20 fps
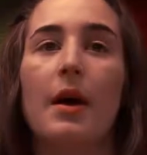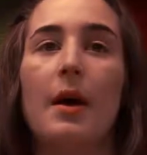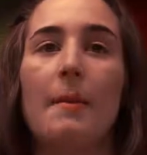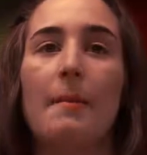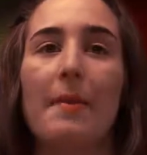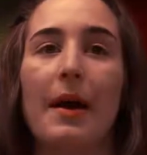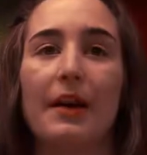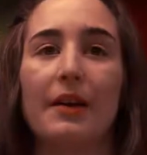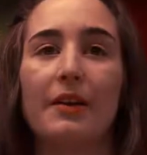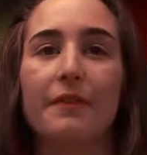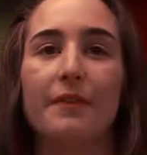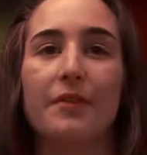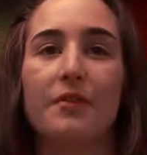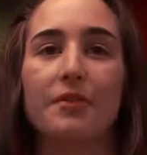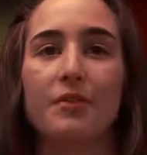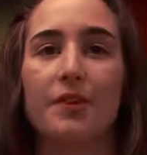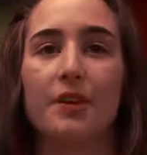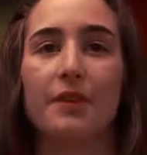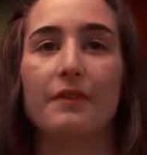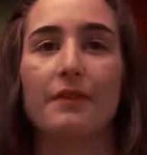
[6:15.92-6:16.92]
Packet
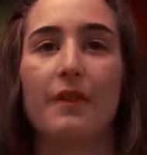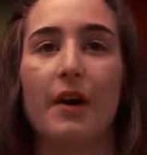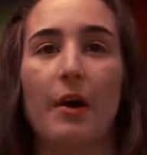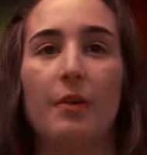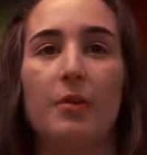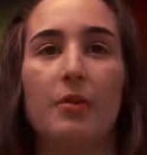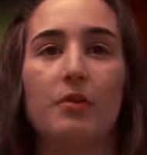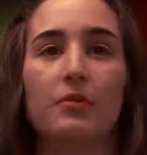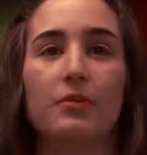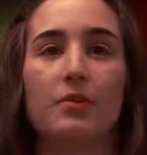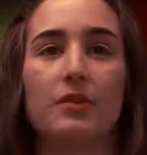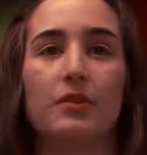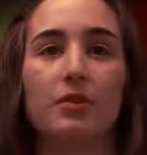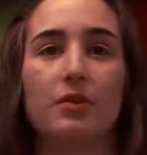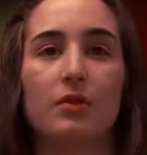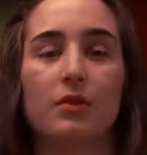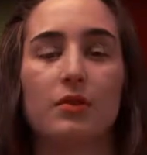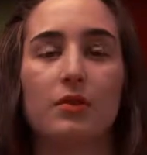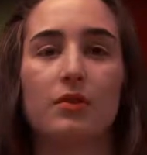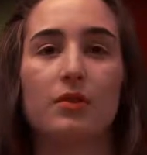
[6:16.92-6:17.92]
filtering firewalls
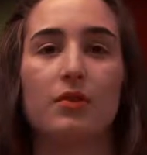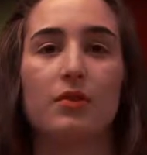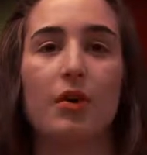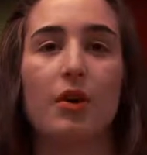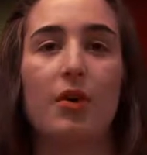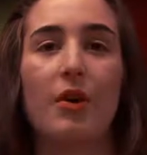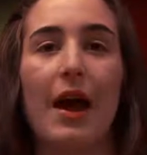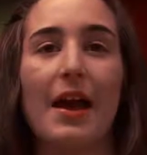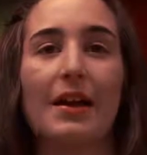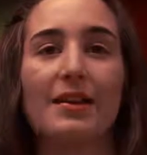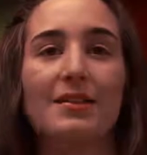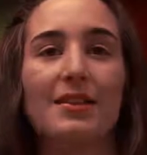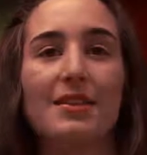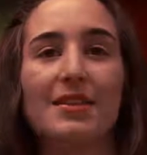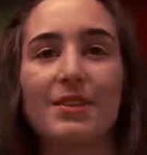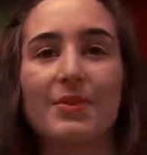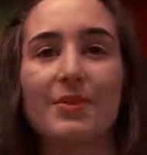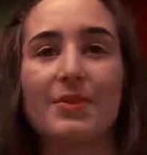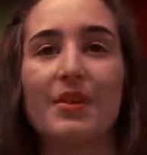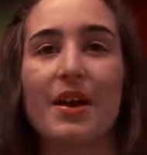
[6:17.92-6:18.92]
control access
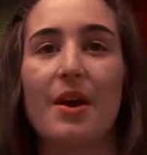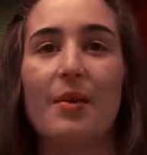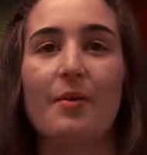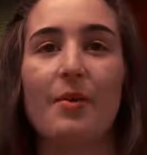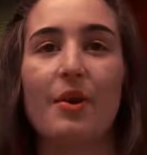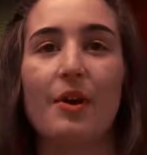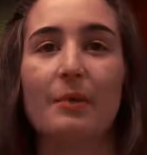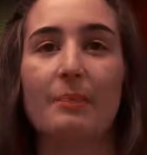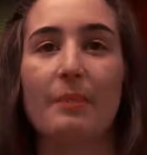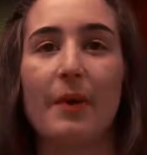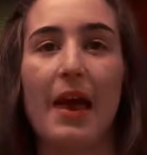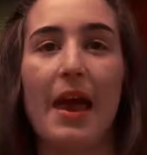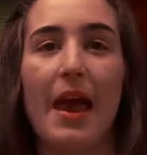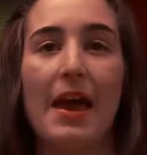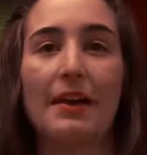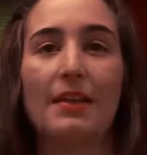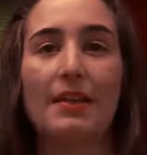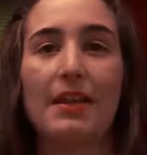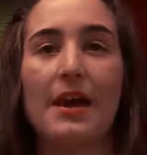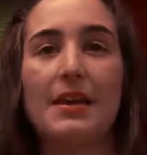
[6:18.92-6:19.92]
to a network by
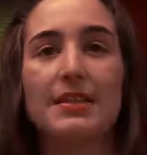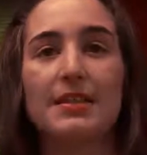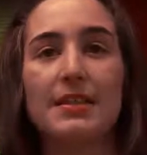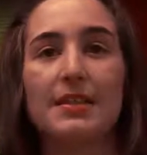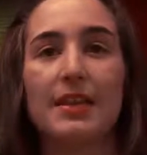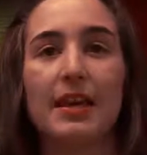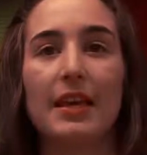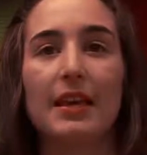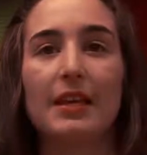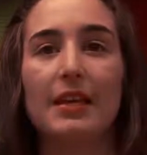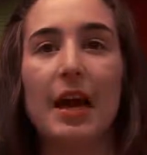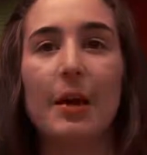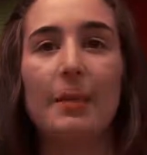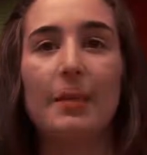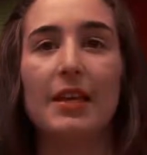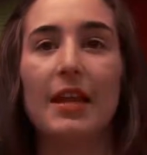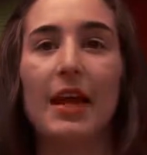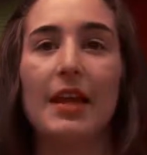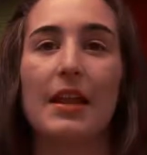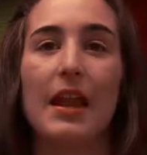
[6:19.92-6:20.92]
analyzing the
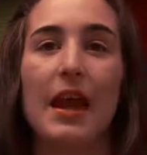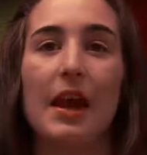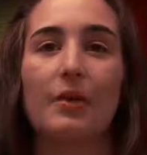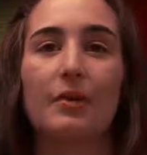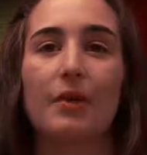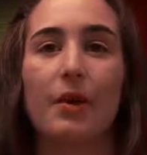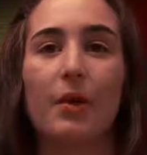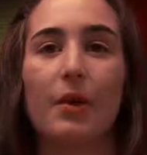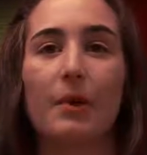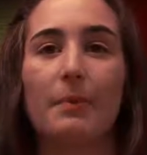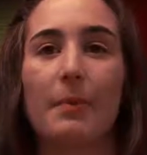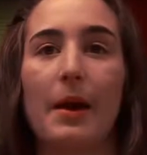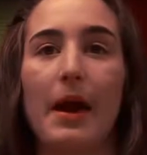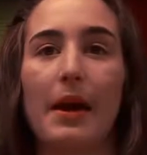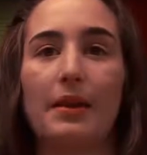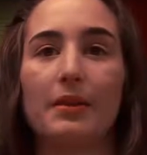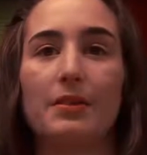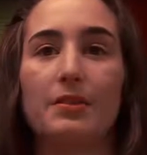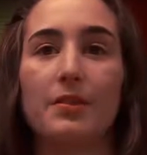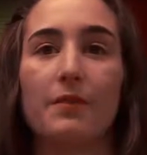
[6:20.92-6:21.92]
incoming and outgoing
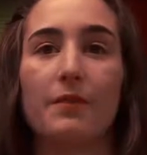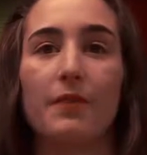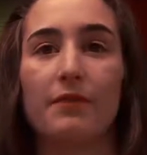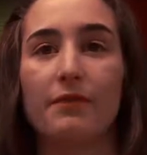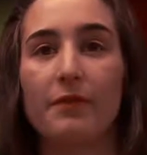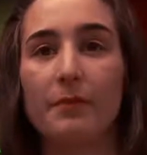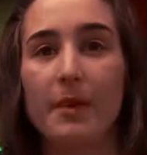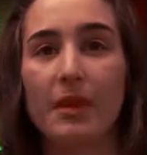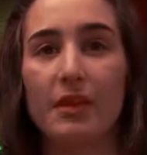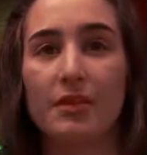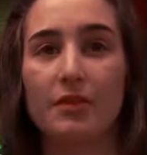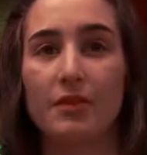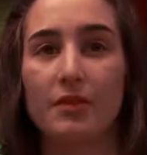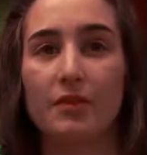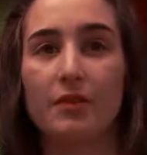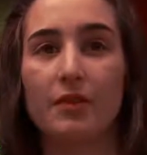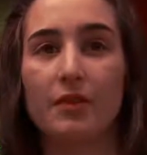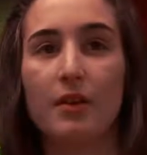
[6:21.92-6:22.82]
packets of information